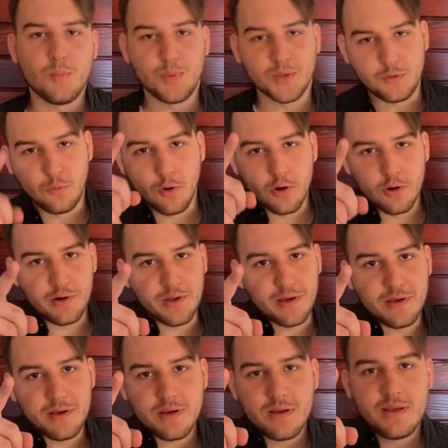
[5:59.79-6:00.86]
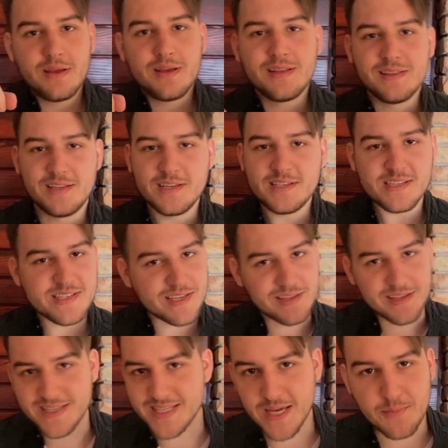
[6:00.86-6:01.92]
But warning, this is a
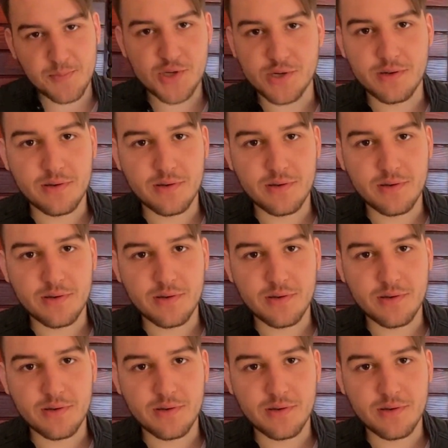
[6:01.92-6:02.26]
deception.